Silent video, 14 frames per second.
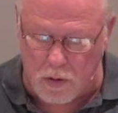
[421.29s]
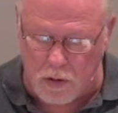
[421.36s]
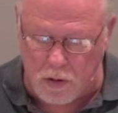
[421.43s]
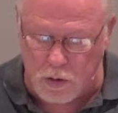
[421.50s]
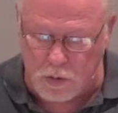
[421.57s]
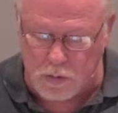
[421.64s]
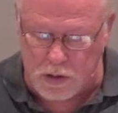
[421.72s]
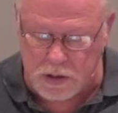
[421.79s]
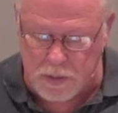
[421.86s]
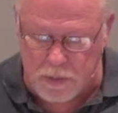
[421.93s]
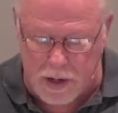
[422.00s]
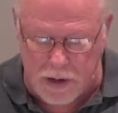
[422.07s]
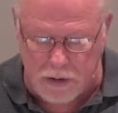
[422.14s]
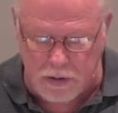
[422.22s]
whom she
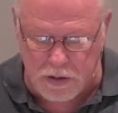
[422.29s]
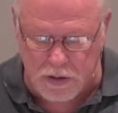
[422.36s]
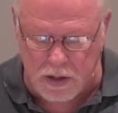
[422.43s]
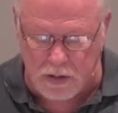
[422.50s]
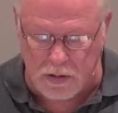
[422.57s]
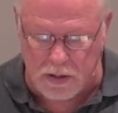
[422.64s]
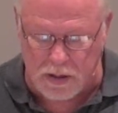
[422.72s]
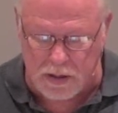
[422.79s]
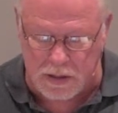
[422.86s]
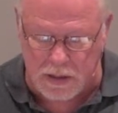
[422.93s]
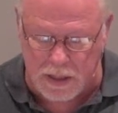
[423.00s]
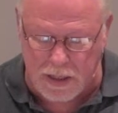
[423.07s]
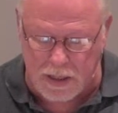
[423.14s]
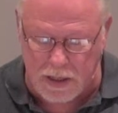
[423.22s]
bears shall
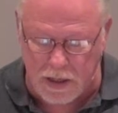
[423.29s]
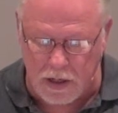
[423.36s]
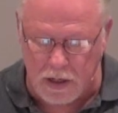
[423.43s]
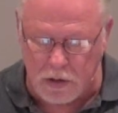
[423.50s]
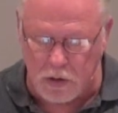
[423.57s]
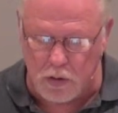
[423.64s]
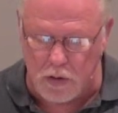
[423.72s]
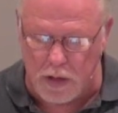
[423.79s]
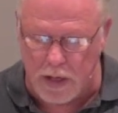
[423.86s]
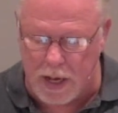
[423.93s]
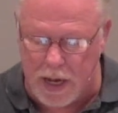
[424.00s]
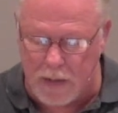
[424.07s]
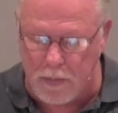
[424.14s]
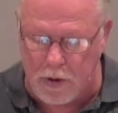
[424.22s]
succeed to the
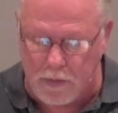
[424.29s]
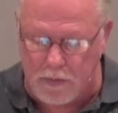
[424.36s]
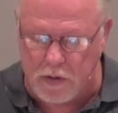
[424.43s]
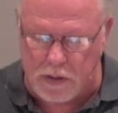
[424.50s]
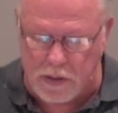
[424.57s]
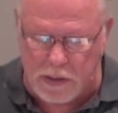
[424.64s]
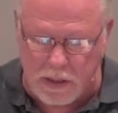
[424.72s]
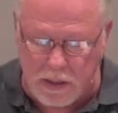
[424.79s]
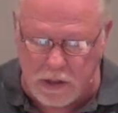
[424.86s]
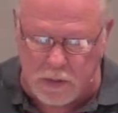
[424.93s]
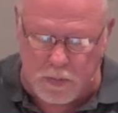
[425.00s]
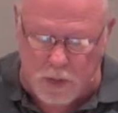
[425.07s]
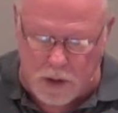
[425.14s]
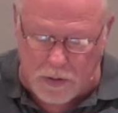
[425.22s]
name of the
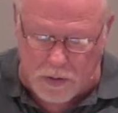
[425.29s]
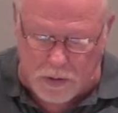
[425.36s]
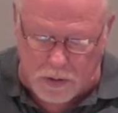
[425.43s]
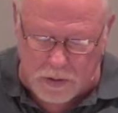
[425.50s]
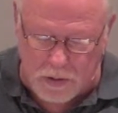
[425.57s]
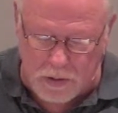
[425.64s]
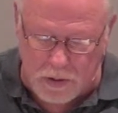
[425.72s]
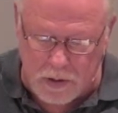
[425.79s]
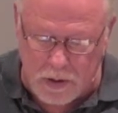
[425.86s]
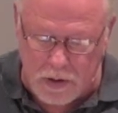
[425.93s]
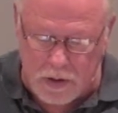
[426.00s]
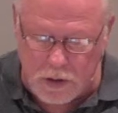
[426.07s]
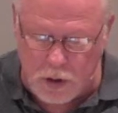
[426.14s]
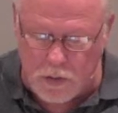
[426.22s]
deceased brother,
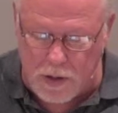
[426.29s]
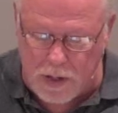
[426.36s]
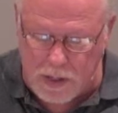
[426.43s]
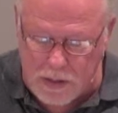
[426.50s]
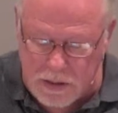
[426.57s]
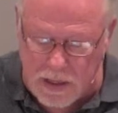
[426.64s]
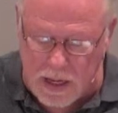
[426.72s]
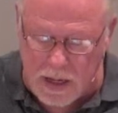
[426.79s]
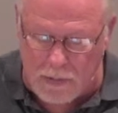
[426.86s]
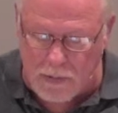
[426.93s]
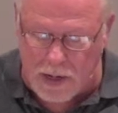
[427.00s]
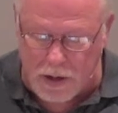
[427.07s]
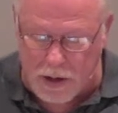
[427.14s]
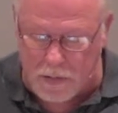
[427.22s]
so that his name
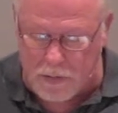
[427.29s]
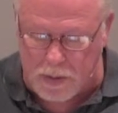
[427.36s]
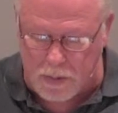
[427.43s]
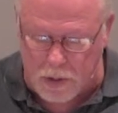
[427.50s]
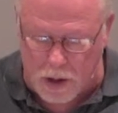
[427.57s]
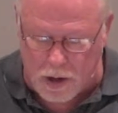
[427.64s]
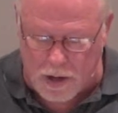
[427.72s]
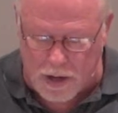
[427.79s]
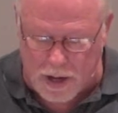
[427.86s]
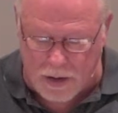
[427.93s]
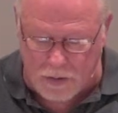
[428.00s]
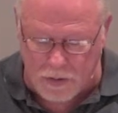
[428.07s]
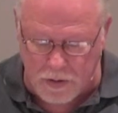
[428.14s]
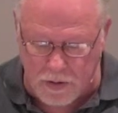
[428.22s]
may not be blotted
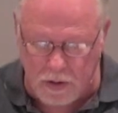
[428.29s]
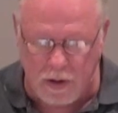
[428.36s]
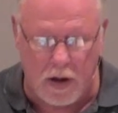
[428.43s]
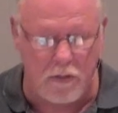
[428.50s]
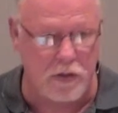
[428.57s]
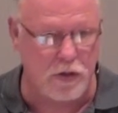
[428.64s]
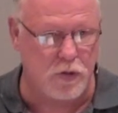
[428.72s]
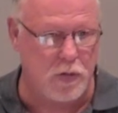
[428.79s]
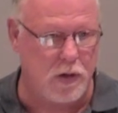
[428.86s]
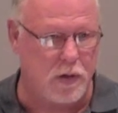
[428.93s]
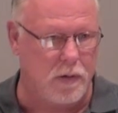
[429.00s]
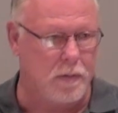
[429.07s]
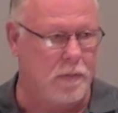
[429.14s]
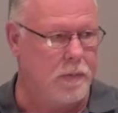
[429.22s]
out of
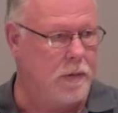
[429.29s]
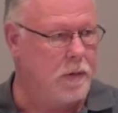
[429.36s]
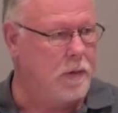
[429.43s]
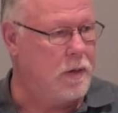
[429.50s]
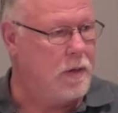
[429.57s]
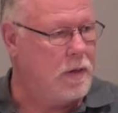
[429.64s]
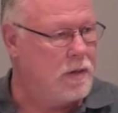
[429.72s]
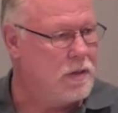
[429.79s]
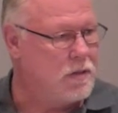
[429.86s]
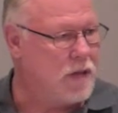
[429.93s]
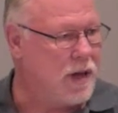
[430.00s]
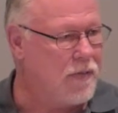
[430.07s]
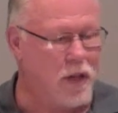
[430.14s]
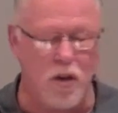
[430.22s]
Israel. So it's
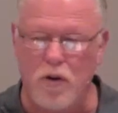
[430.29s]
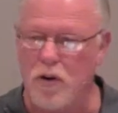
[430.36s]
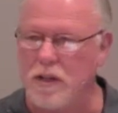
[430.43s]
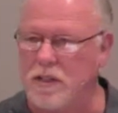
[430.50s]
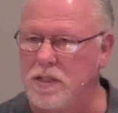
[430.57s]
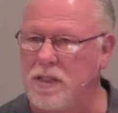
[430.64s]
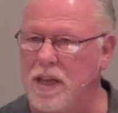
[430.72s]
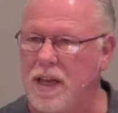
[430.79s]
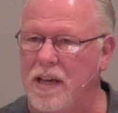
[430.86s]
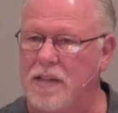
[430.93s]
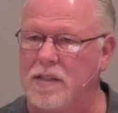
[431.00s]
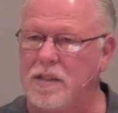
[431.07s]
kind of a curious thing.